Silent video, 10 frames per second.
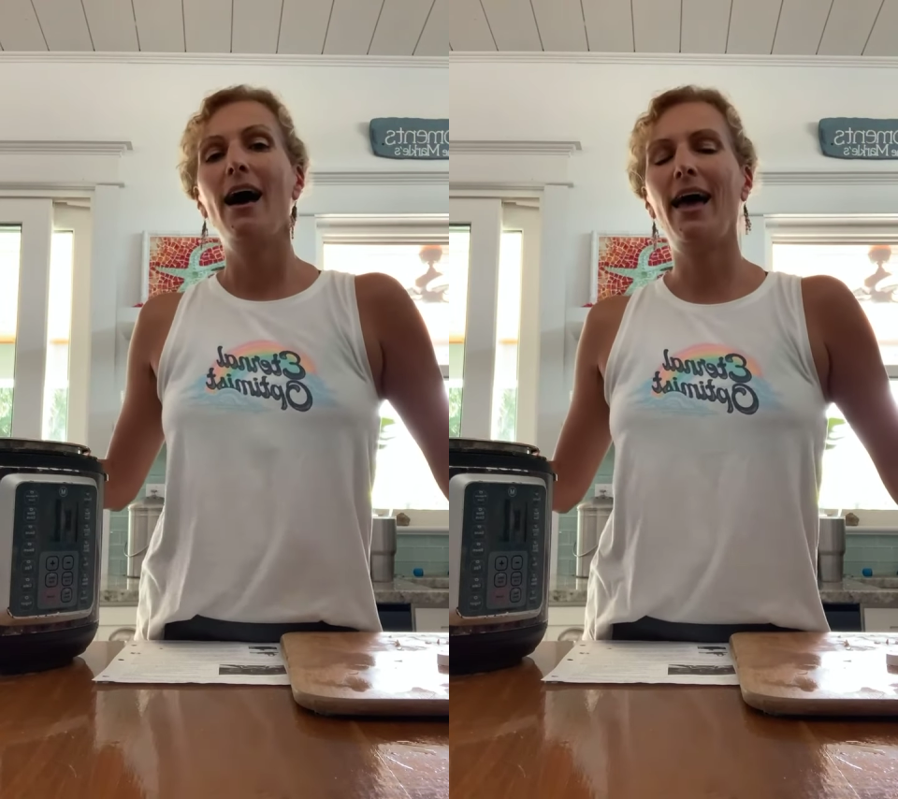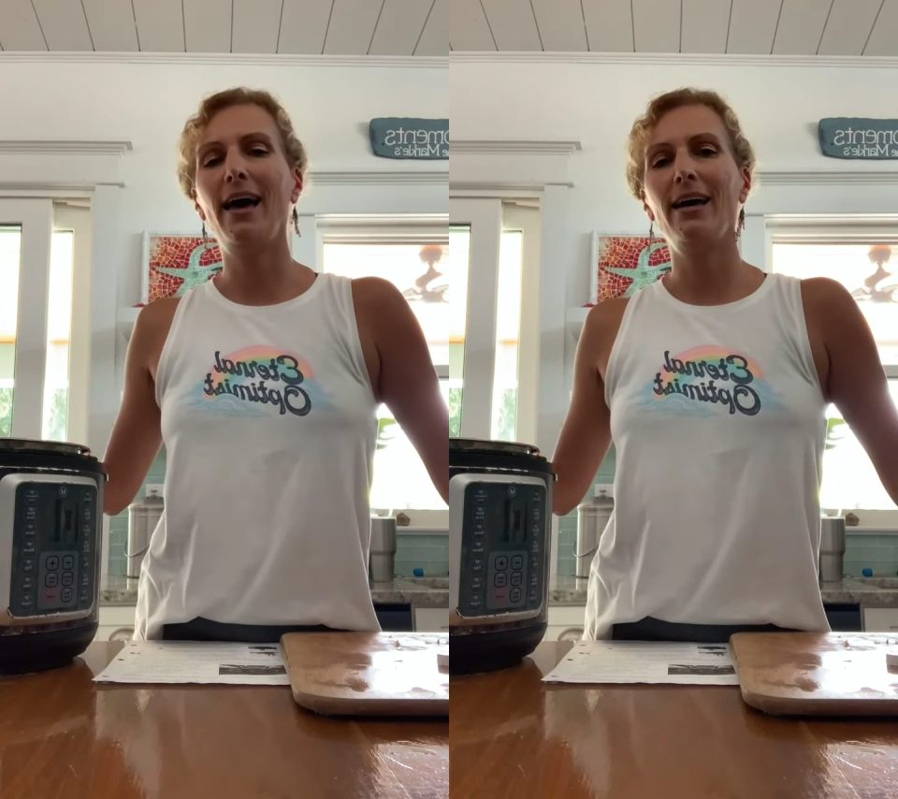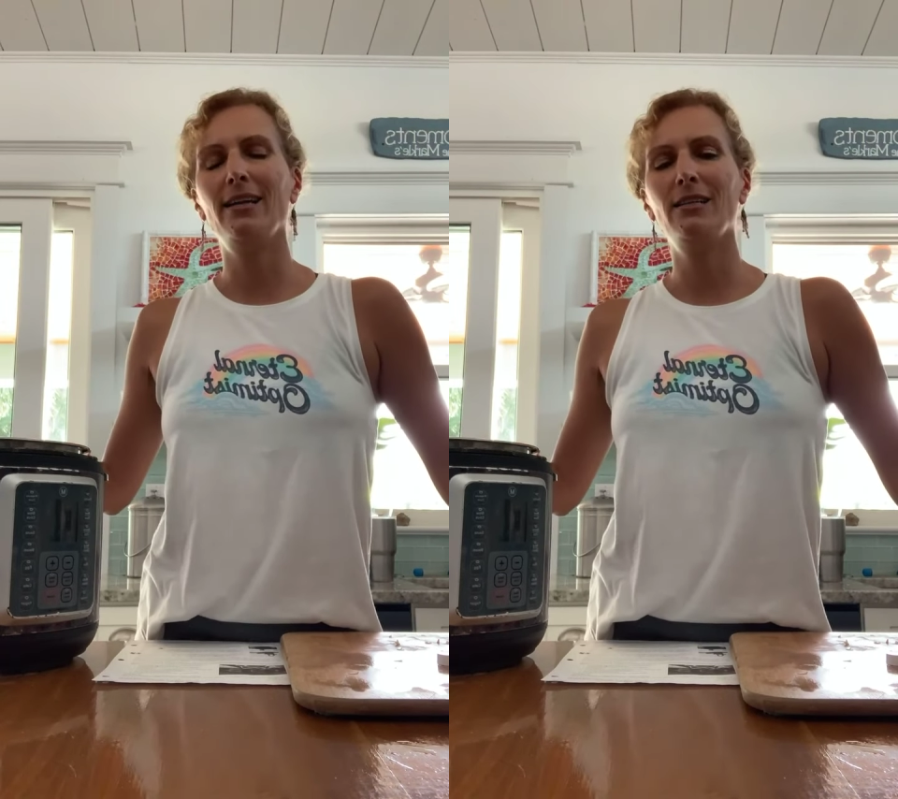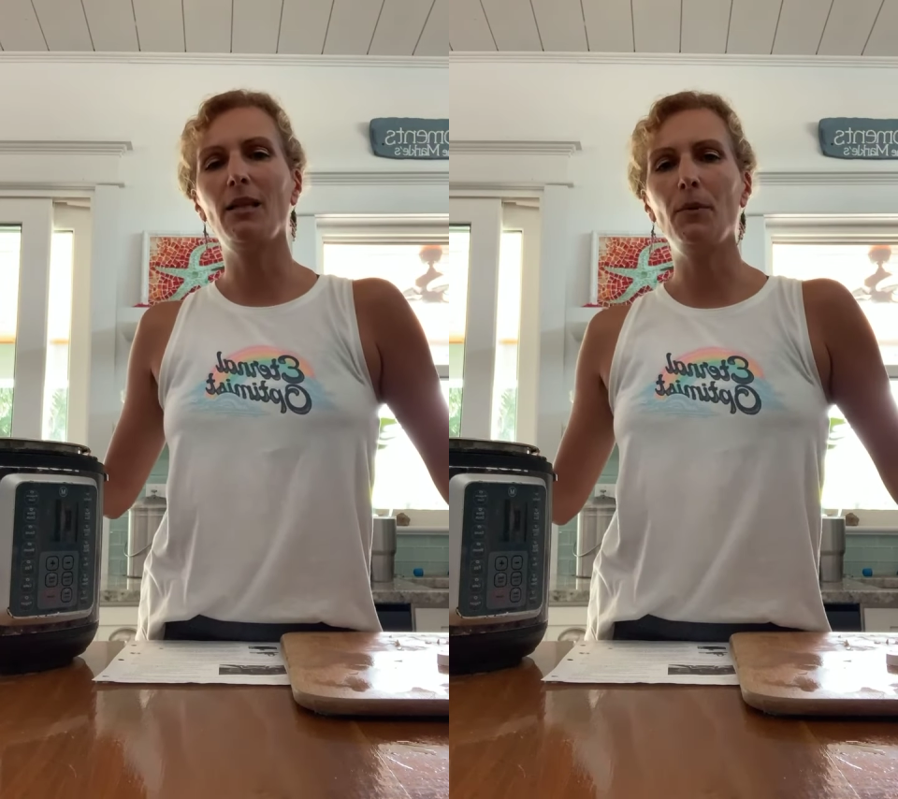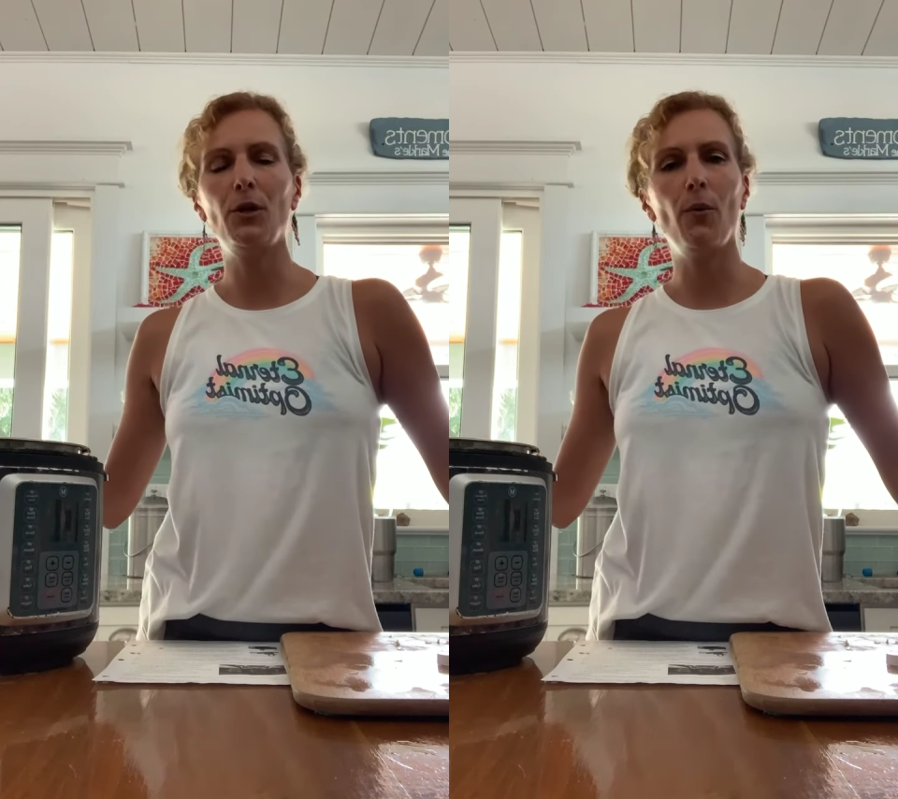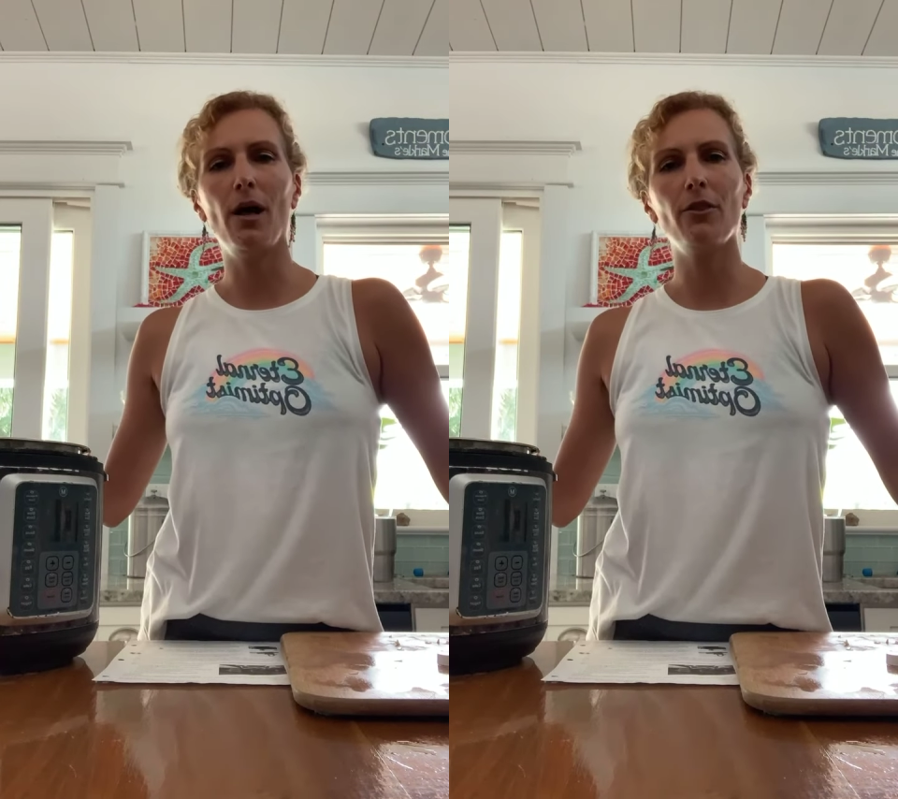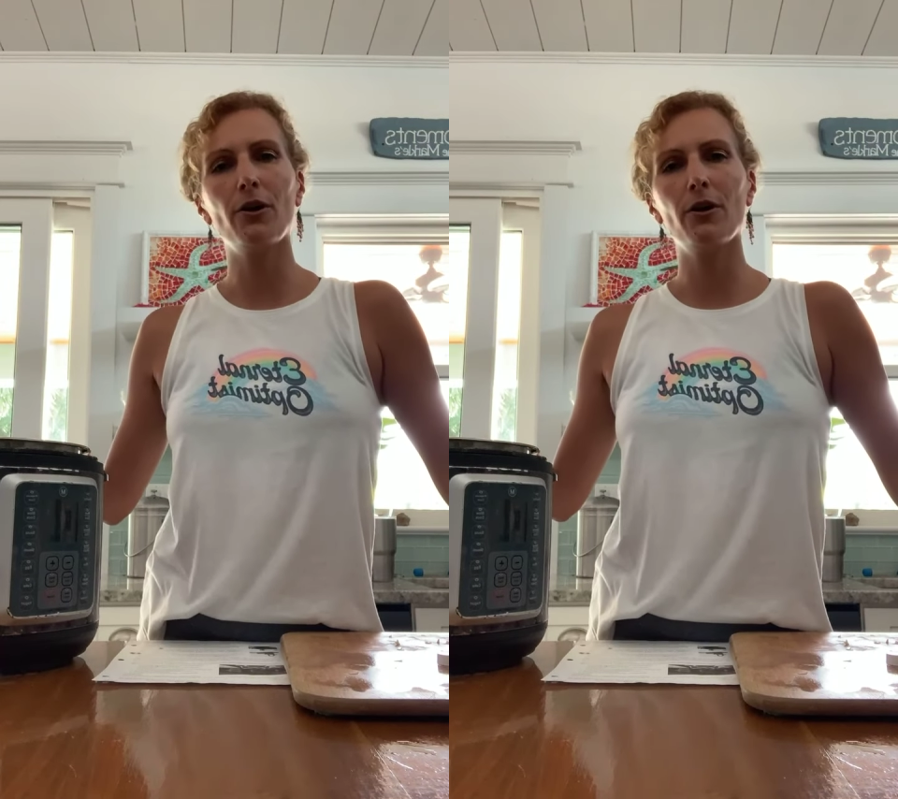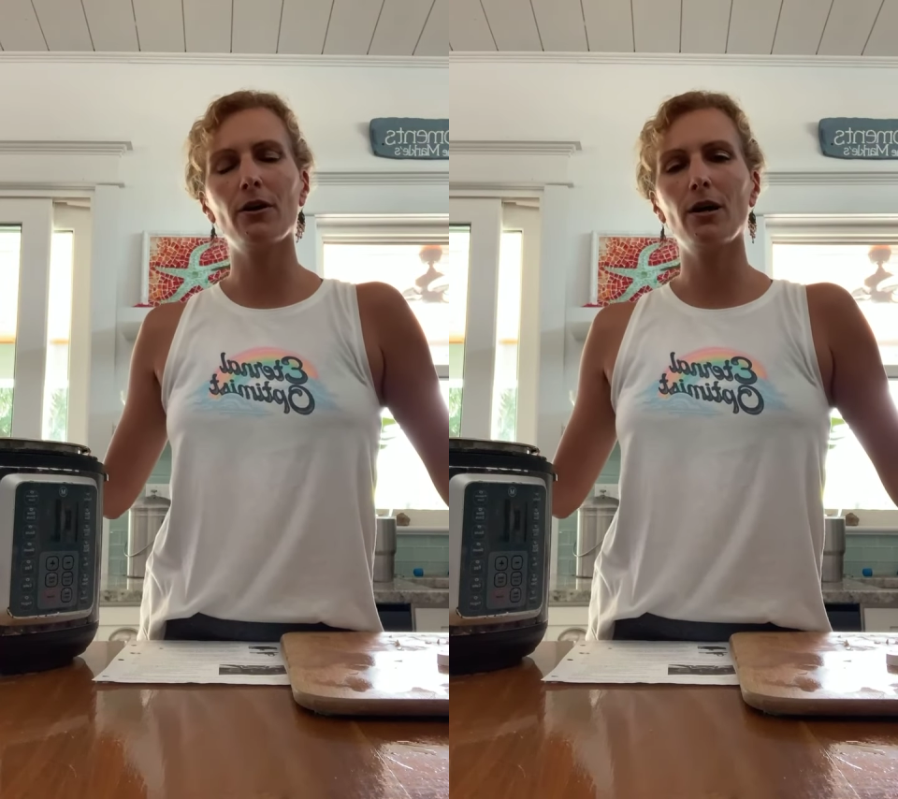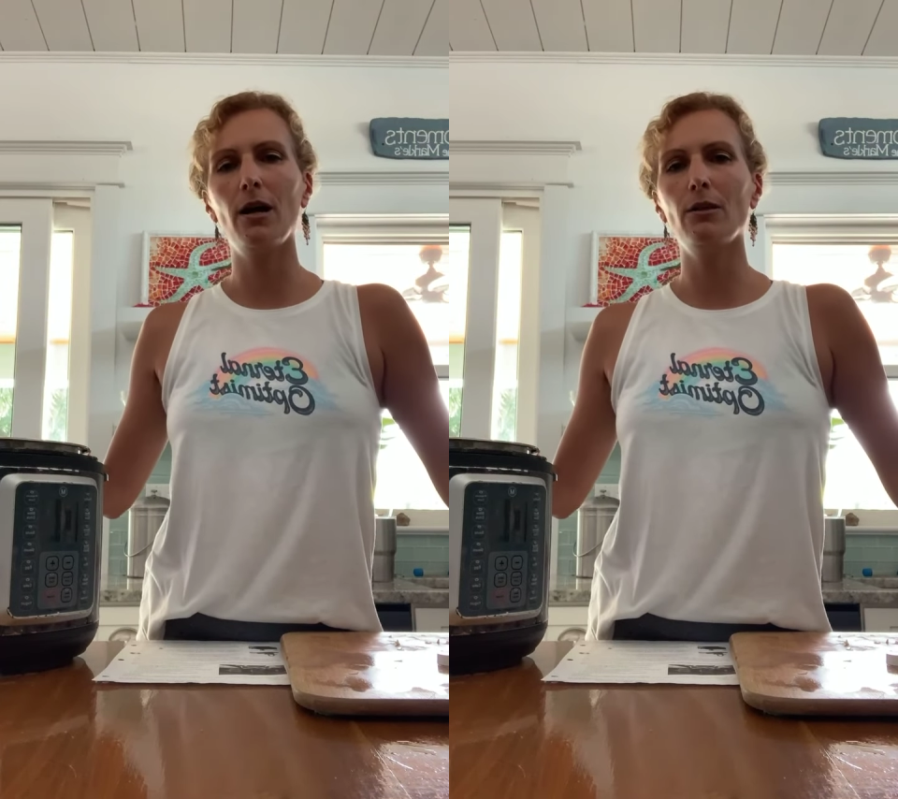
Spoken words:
and let me know other